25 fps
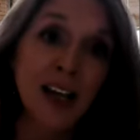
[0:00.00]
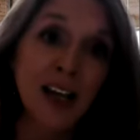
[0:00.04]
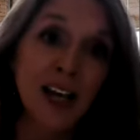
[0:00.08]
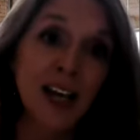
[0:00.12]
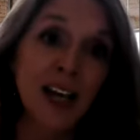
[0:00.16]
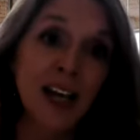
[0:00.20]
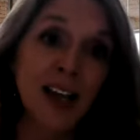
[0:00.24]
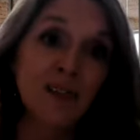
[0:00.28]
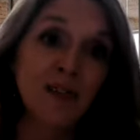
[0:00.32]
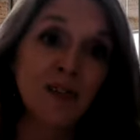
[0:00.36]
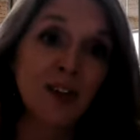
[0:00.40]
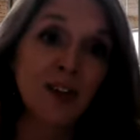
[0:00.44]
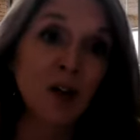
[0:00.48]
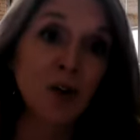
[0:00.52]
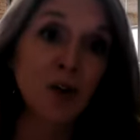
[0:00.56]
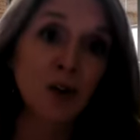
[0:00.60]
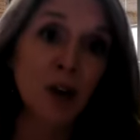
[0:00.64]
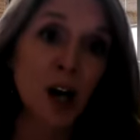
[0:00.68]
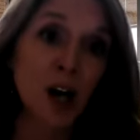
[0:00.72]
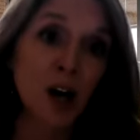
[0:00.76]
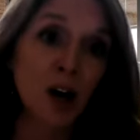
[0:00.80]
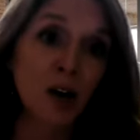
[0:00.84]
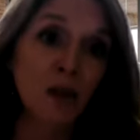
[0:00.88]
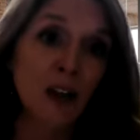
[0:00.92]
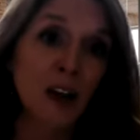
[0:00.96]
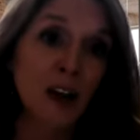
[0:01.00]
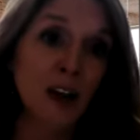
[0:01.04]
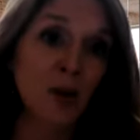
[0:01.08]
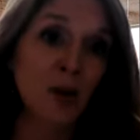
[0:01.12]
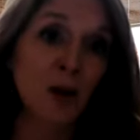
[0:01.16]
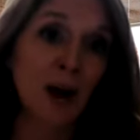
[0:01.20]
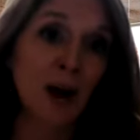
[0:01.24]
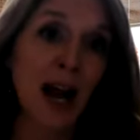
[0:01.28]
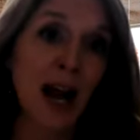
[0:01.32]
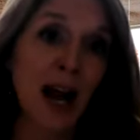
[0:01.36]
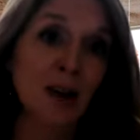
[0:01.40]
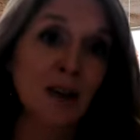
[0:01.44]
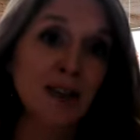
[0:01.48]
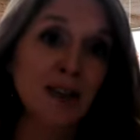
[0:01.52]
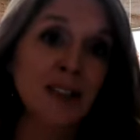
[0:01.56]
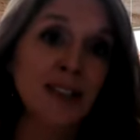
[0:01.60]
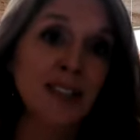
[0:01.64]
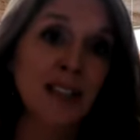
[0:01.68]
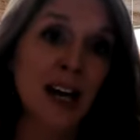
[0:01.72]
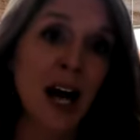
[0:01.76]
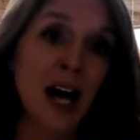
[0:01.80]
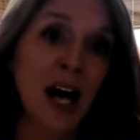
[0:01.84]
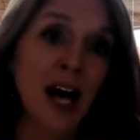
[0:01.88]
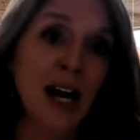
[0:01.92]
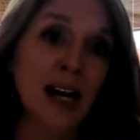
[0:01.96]
If you know that you are
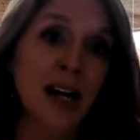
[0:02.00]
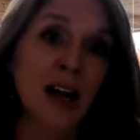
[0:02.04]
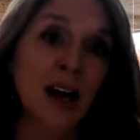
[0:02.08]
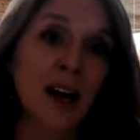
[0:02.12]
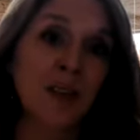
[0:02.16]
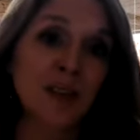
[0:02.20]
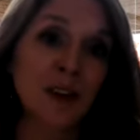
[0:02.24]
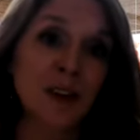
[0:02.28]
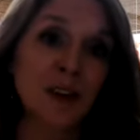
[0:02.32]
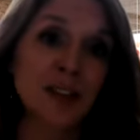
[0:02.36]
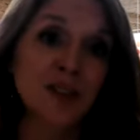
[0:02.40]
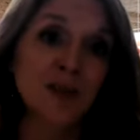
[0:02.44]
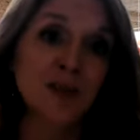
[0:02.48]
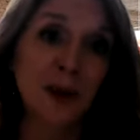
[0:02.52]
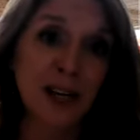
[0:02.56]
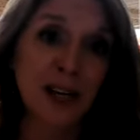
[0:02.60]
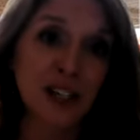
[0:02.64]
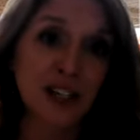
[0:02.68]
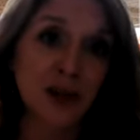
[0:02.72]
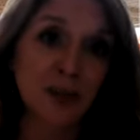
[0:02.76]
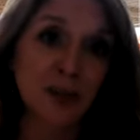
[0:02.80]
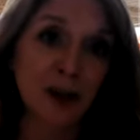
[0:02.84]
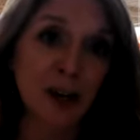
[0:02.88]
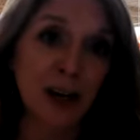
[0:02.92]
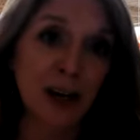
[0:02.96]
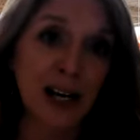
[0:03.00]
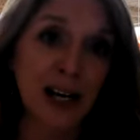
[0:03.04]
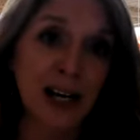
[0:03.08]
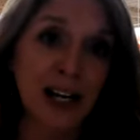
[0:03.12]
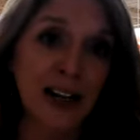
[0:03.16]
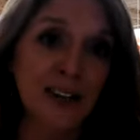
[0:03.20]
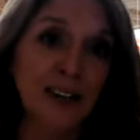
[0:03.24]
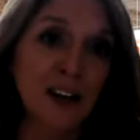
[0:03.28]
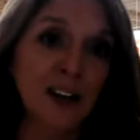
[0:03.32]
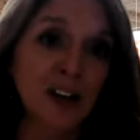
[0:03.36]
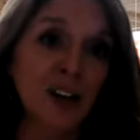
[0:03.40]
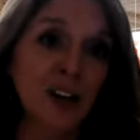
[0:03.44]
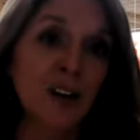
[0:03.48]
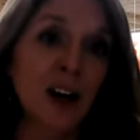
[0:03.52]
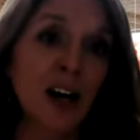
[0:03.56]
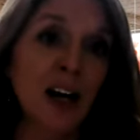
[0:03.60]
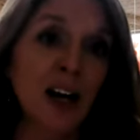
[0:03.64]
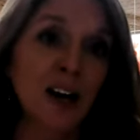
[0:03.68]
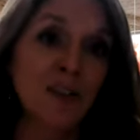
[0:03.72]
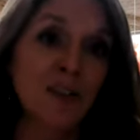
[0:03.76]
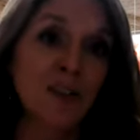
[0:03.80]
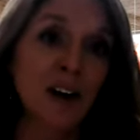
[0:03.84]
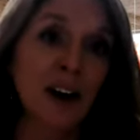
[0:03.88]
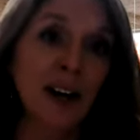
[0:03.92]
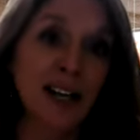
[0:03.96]
outside of your inspection period and then you've got
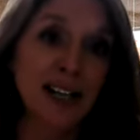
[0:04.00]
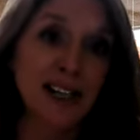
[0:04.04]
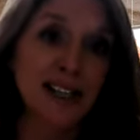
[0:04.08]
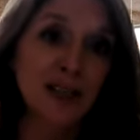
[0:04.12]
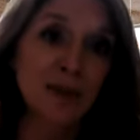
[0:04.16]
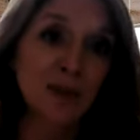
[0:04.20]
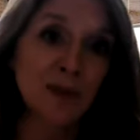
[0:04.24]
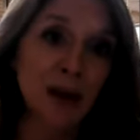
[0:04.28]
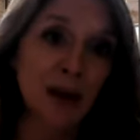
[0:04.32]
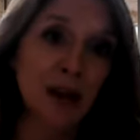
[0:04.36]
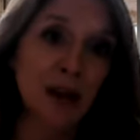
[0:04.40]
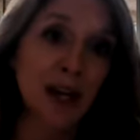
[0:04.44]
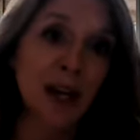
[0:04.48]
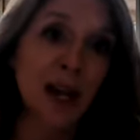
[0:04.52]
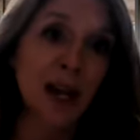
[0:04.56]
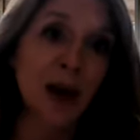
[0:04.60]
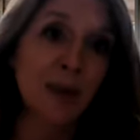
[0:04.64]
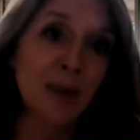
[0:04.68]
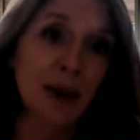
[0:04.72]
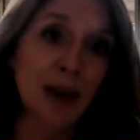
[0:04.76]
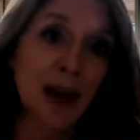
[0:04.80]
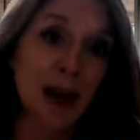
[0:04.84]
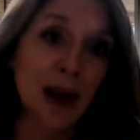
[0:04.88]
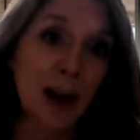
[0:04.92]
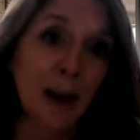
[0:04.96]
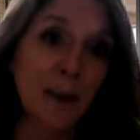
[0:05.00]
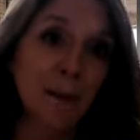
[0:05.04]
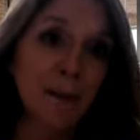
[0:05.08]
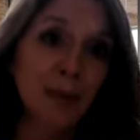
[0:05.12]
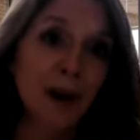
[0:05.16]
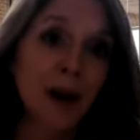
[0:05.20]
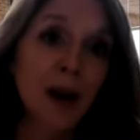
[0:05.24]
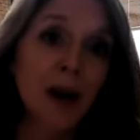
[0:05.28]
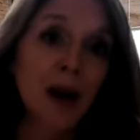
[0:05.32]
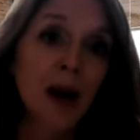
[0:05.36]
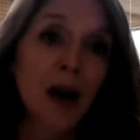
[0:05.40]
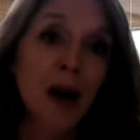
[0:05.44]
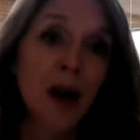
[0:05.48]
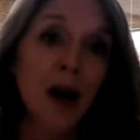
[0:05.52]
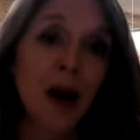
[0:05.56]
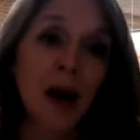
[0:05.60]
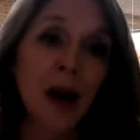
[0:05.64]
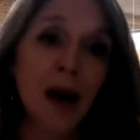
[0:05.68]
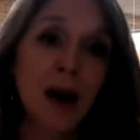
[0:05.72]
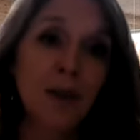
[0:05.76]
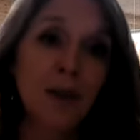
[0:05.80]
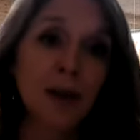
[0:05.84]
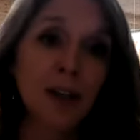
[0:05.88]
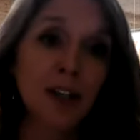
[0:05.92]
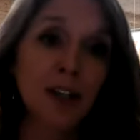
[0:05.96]
your financing period coming up,
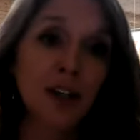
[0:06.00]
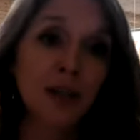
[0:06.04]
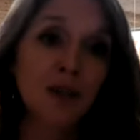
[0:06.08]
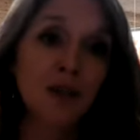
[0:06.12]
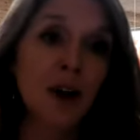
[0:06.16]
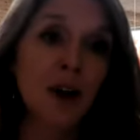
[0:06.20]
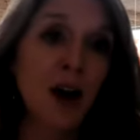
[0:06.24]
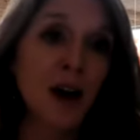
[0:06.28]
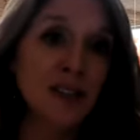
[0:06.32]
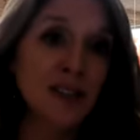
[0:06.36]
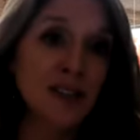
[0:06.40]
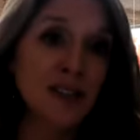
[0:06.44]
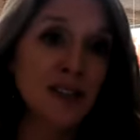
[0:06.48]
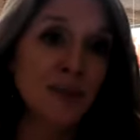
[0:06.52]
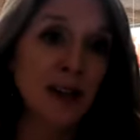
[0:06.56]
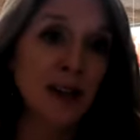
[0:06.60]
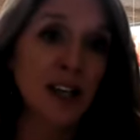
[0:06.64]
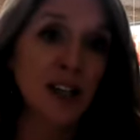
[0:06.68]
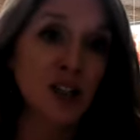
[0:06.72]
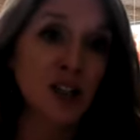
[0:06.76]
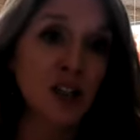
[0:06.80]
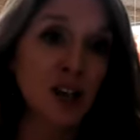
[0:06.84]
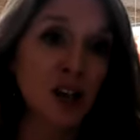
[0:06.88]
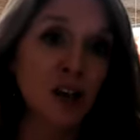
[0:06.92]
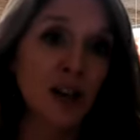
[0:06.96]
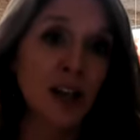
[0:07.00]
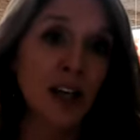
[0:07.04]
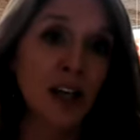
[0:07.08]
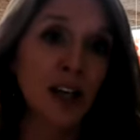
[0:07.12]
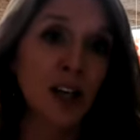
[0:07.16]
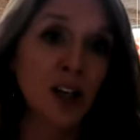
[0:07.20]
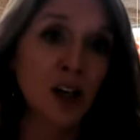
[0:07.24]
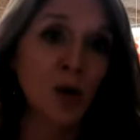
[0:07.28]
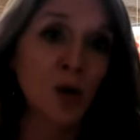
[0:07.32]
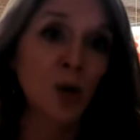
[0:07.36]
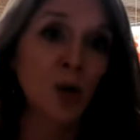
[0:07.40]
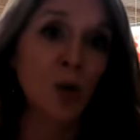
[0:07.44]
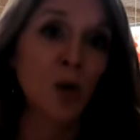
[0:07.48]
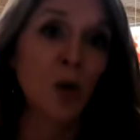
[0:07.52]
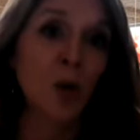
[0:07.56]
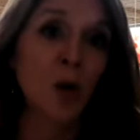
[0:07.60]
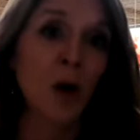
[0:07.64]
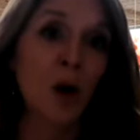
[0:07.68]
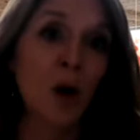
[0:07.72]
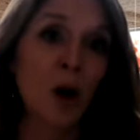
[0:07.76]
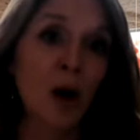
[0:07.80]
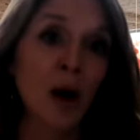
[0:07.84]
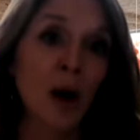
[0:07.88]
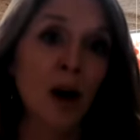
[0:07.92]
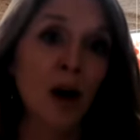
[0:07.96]
you've got to make sure that you
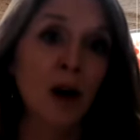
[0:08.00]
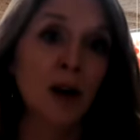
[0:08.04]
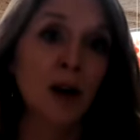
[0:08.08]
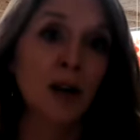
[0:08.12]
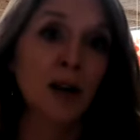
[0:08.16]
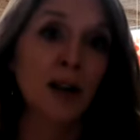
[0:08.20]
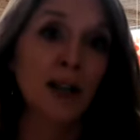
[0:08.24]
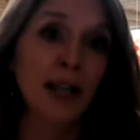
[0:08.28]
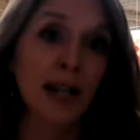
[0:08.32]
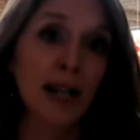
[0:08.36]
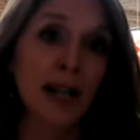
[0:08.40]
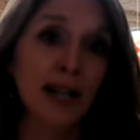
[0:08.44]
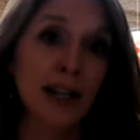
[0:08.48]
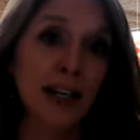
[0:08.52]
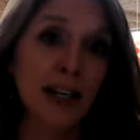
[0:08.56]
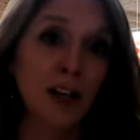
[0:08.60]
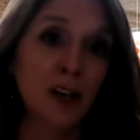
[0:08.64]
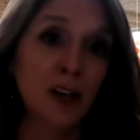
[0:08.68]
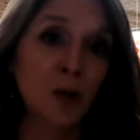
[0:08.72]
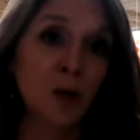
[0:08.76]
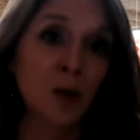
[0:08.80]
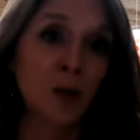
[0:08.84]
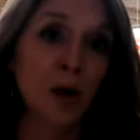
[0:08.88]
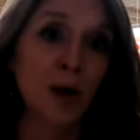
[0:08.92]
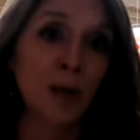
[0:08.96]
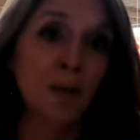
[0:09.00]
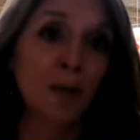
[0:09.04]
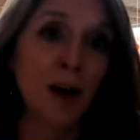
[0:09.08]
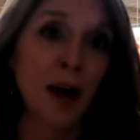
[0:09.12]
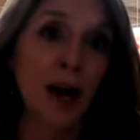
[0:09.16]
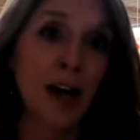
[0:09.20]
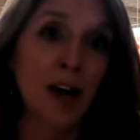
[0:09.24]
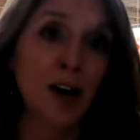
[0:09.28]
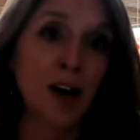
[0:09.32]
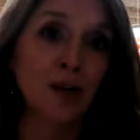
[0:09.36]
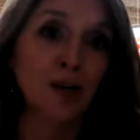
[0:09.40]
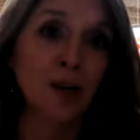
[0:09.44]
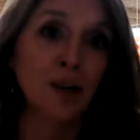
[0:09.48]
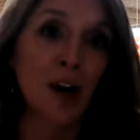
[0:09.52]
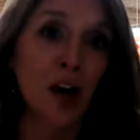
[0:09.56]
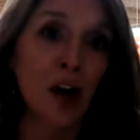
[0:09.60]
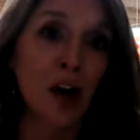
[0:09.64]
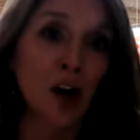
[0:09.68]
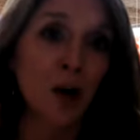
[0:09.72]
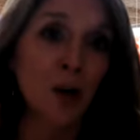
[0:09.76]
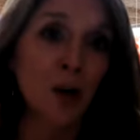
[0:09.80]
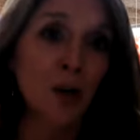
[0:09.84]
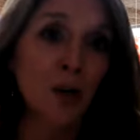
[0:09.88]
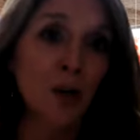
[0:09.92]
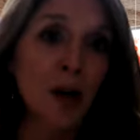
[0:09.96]
are letting your buyer
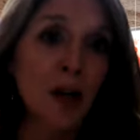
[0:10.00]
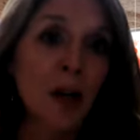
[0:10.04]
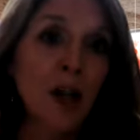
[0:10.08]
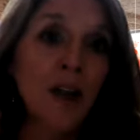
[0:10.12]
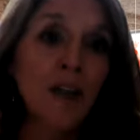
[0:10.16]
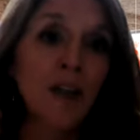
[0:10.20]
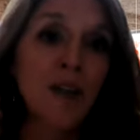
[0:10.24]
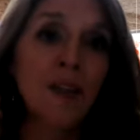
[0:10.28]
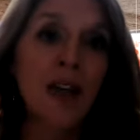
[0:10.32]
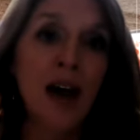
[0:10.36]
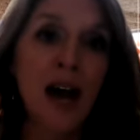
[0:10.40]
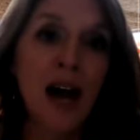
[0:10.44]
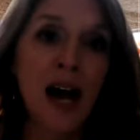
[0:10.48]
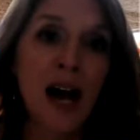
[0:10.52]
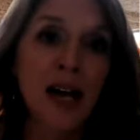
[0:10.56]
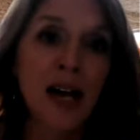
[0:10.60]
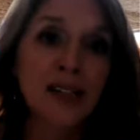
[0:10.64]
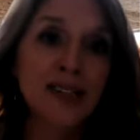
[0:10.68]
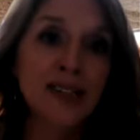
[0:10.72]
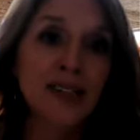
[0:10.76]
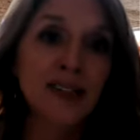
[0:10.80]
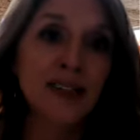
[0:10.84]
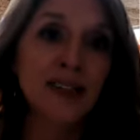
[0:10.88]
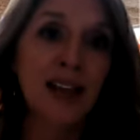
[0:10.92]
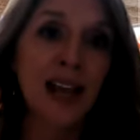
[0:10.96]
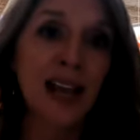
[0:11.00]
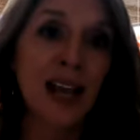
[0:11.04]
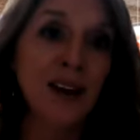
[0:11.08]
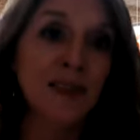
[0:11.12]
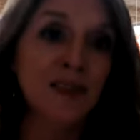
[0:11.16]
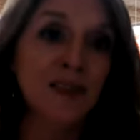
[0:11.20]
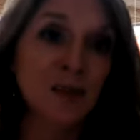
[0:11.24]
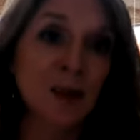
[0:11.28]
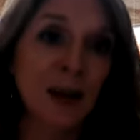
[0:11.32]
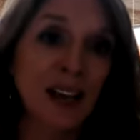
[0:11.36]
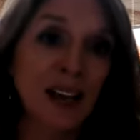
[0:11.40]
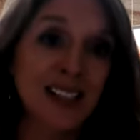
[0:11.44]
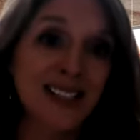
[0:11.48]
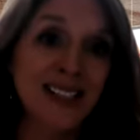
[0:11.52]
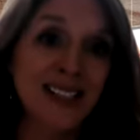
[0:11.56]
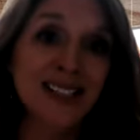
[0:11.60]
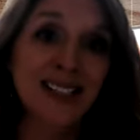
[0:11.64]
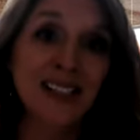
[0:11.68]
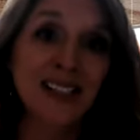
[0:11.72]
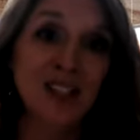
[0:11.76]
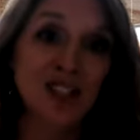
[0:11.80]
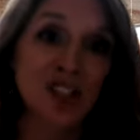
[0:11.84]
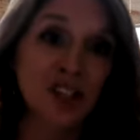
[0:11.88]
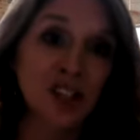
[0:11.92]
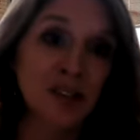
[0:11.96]
know that they have to make a
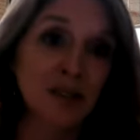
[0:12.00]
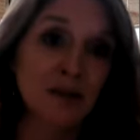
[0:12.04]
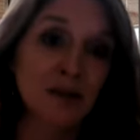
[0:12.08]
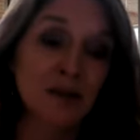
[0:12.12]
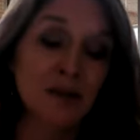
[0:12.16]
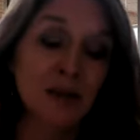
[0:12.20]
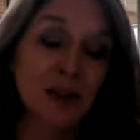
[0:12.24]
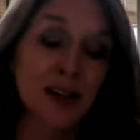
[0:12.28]
decision.